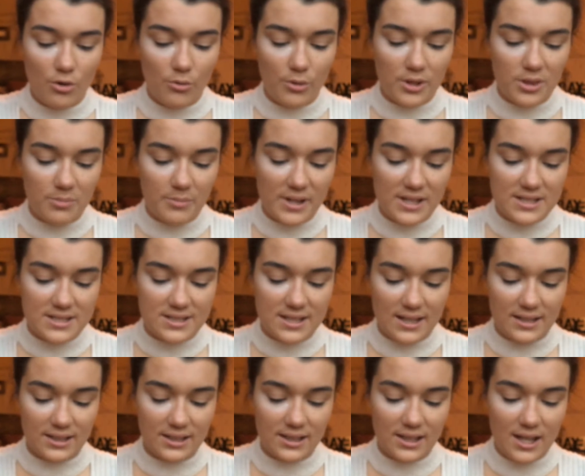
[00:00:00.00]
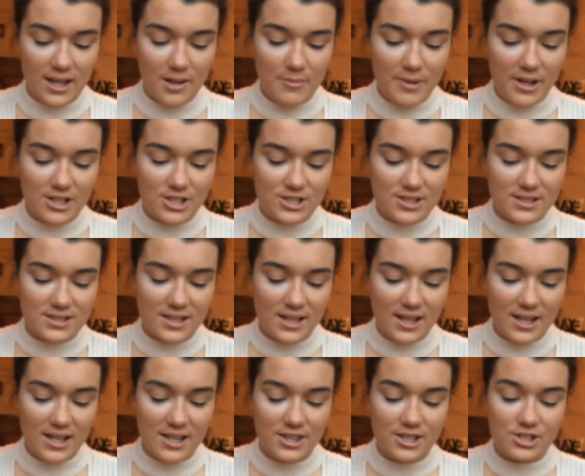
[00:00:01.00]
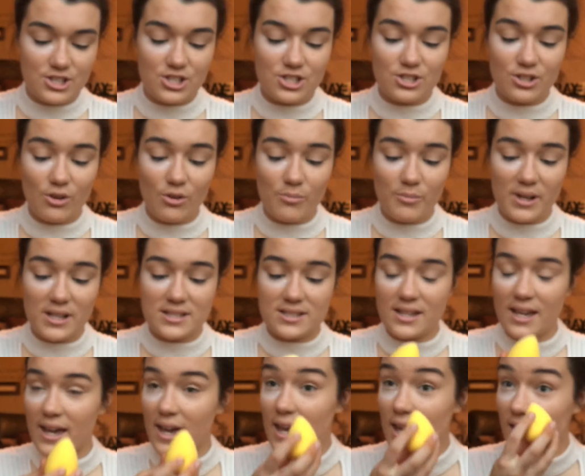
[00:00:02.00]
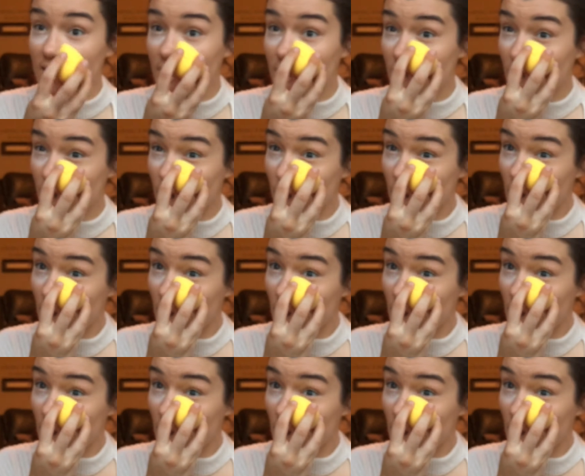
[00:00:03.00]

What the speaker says: with my setting game. They're so messy, I hate it.